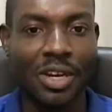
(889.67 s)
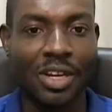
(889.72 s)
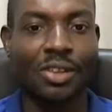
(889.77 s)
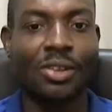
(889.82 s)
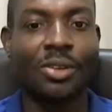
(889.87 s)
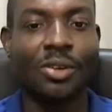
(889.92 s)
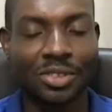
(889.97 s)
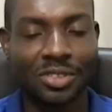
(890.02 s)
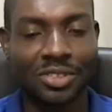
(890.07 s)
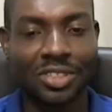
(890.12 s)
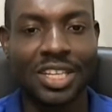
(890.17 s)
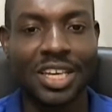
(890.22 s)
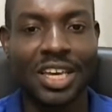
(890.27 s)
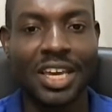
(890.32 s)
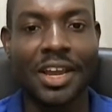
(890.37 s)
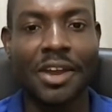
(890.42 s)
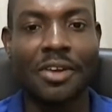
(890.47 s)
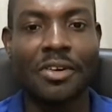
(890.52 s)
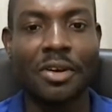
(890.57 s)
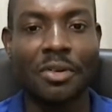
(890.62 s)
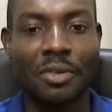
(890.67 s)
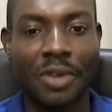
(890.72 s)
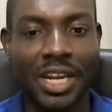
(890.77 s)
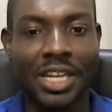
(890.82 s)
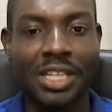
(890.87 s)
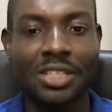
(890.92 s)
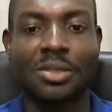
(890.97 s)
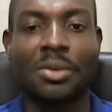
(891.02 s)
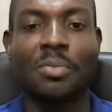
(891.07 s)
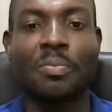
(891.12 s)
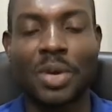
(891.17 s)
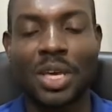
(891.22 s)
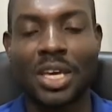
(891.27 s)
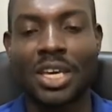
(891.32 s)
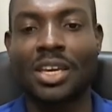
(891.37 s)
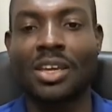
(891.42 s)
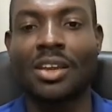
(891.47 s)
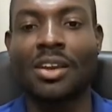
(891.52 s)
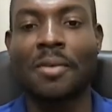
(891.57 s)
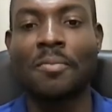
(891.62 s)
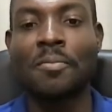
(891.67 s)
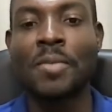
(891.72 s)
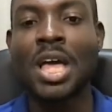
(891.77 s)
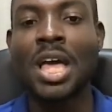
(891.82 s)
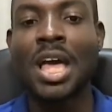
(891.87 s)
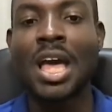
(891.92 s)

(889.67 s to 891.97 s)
close to the area, ready to pick it up.